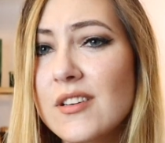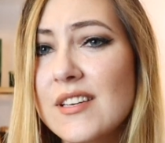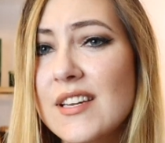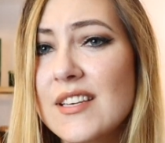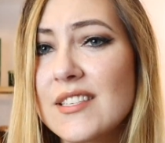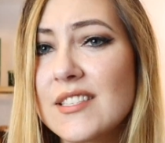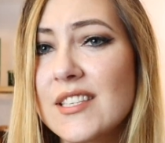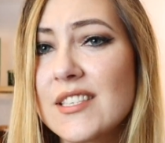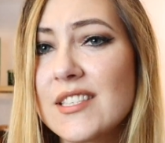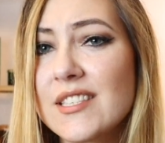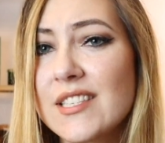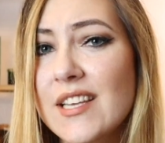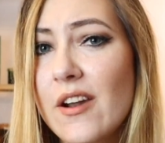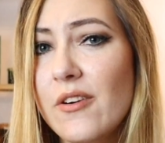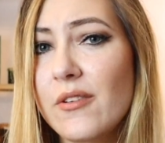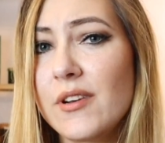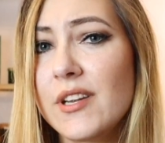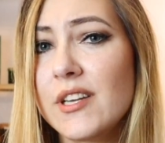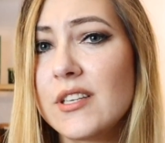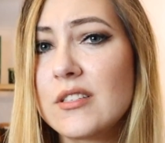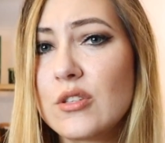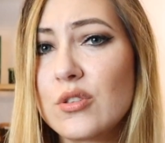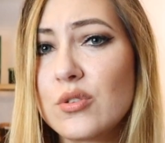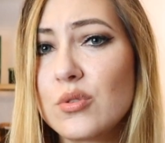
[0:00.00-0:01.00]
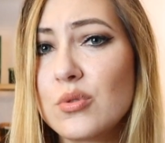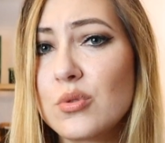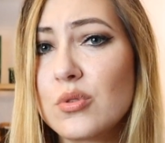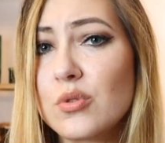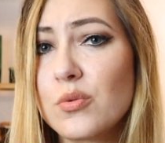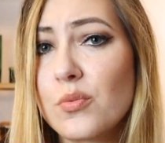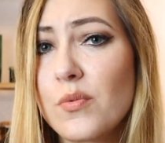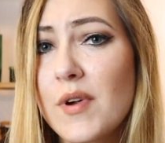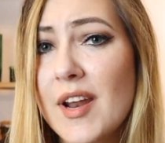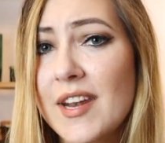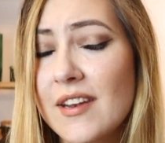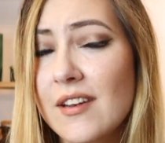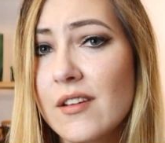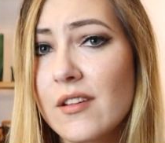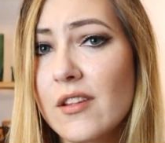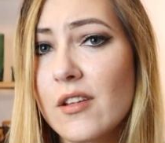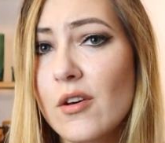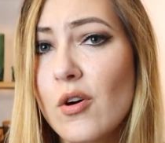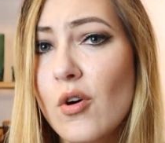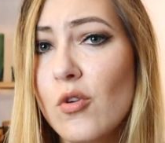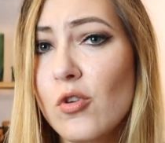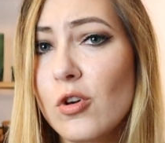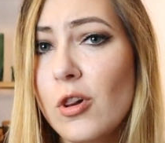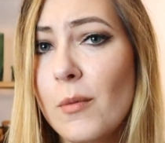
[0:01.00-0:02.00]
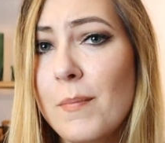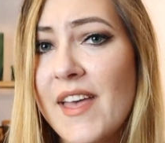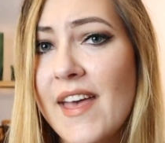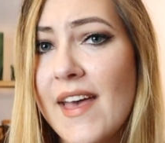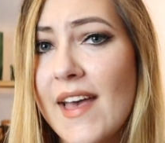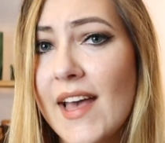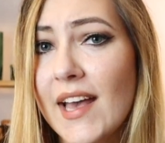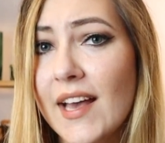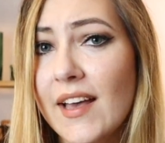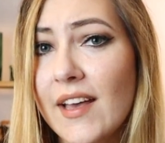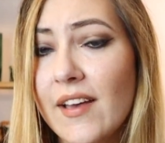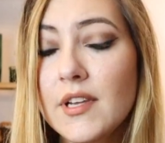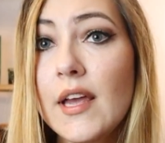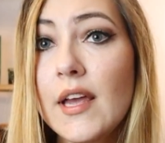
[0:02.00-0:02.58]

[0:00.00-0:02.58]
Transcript: necessary to wetten the whole bag.